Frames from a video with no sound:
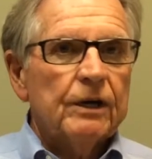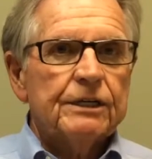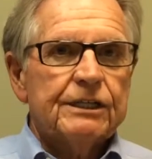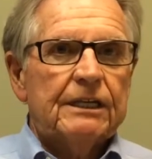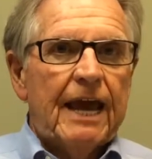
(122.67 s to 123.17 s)

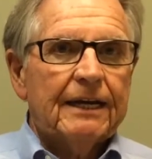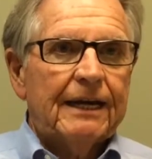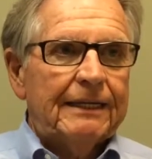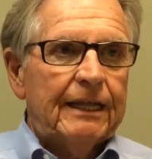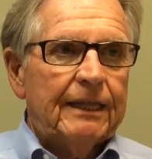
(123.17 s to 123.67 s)
soreness and
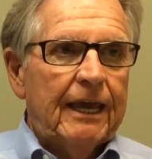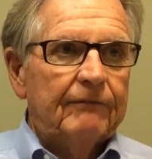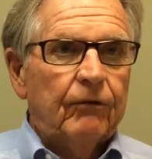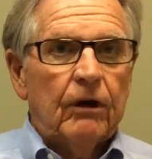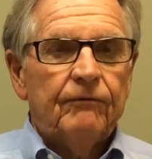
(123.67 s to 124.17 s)
that kind of
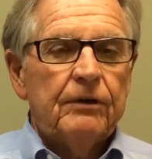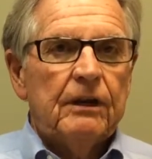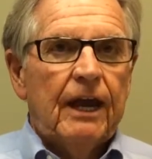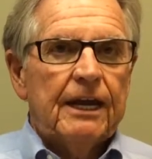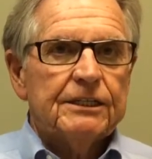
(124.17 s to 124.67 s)
thing for a
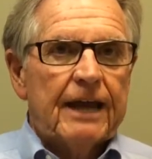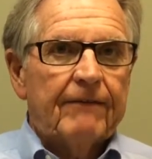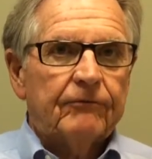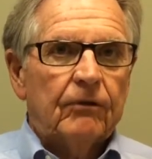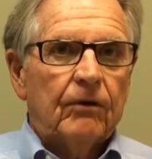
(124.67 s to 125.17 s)
few
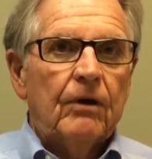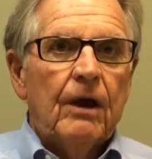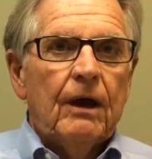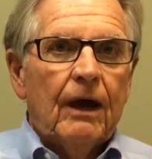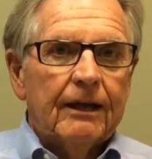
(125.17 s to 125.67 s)
days
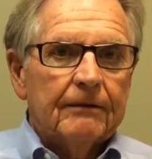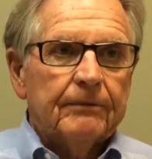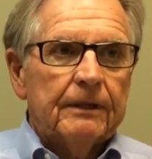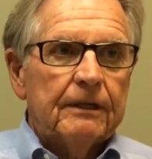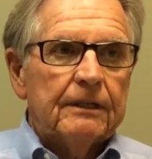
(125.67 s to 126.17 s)
after I
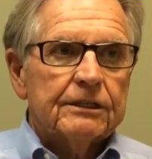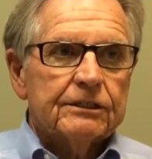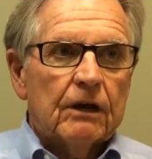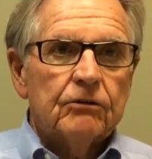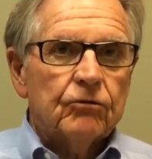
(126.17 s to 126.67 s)

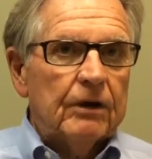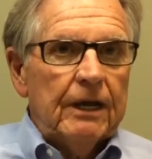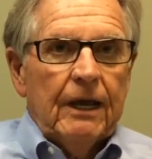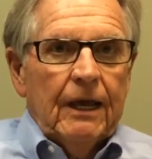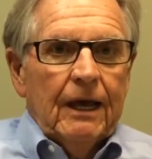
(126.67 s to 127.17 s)
completed the
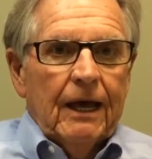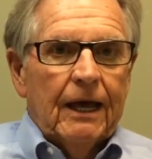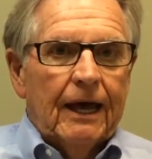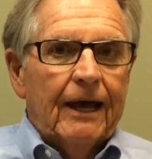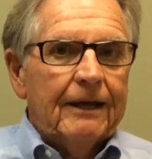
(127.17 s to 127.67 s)
surgery,
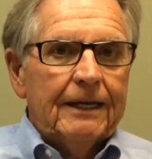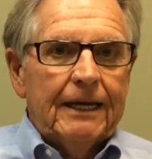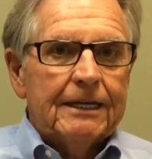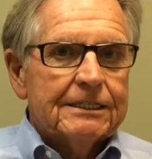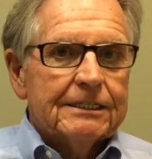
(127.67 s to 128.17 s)
I